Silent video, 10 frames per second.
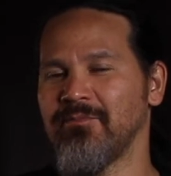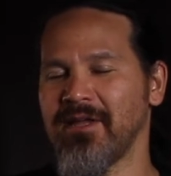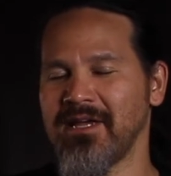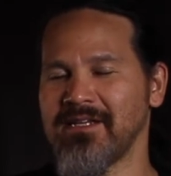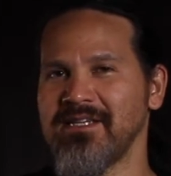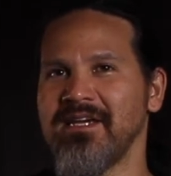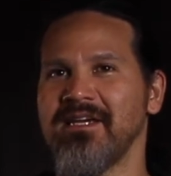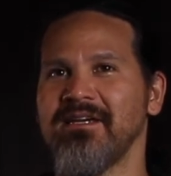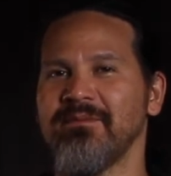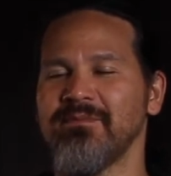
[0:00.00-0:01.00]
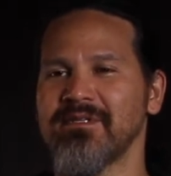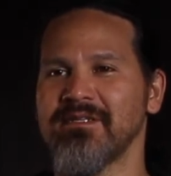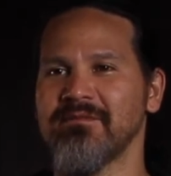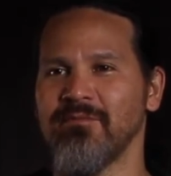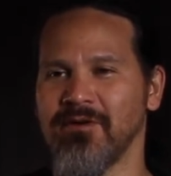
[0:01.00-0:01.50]
playing teams
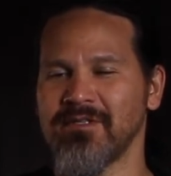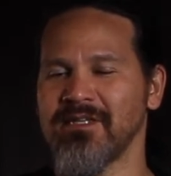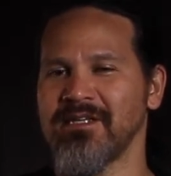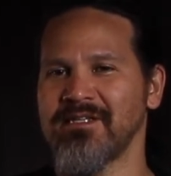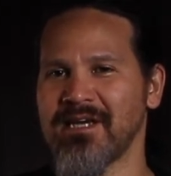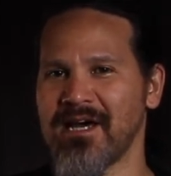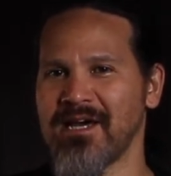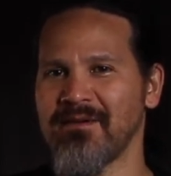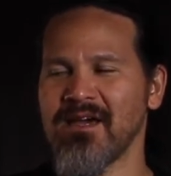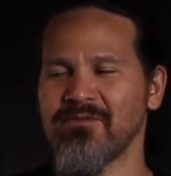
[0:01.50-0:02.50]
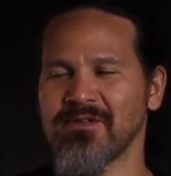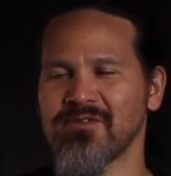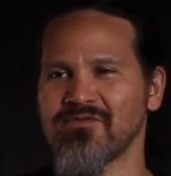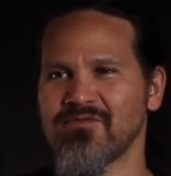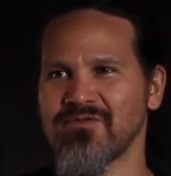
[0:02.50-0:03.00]
most of the time. It was
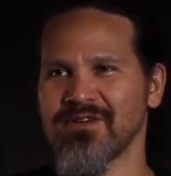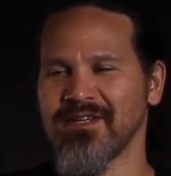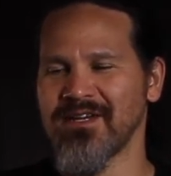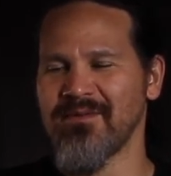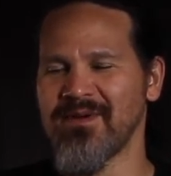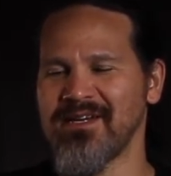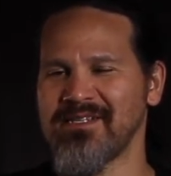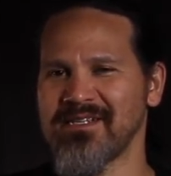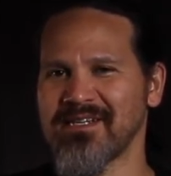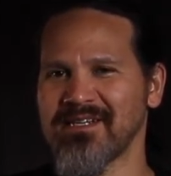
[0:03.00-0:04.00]
really amazing.